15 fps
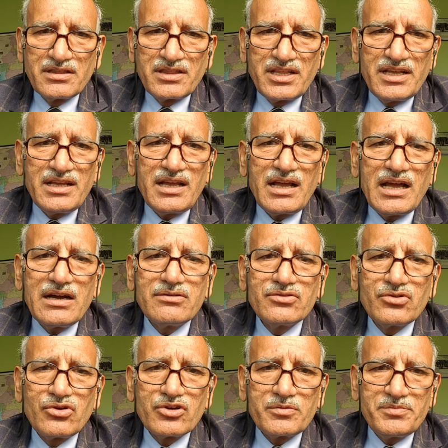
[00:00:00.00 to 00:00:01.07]
They have
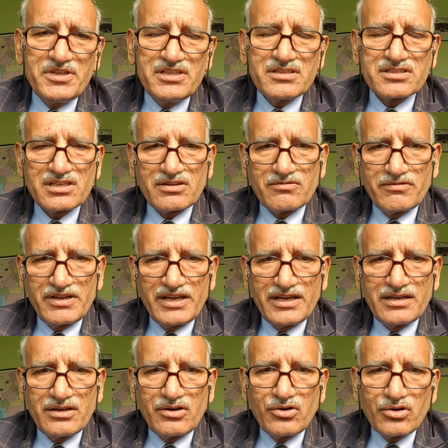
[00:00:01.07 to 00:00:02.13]
not been
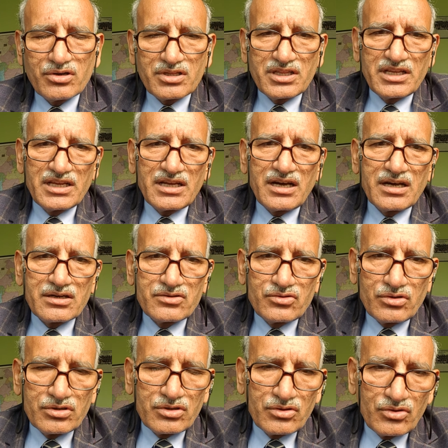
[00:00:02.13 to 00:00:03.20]
surveyed, or they are
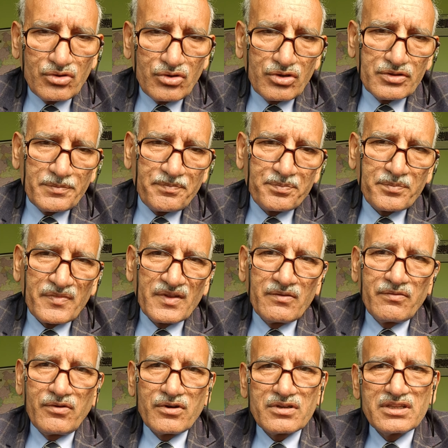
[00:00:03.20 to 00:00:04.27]
not known
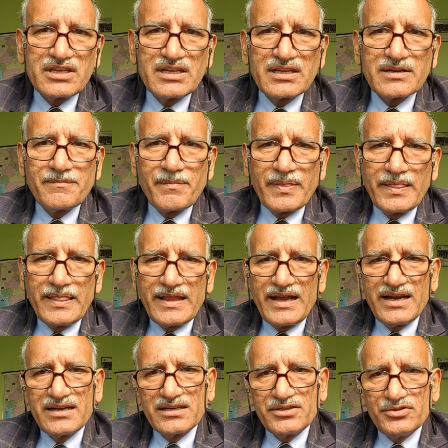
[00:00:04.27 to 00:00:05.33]
for their
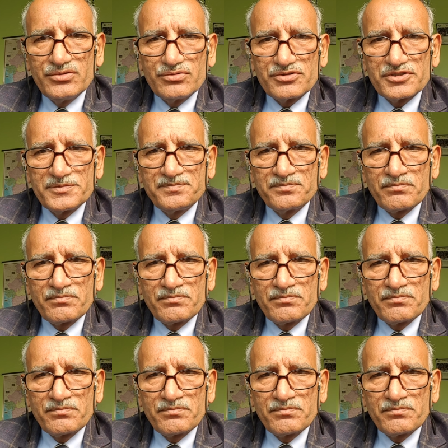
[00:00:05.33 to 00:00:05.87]
land use.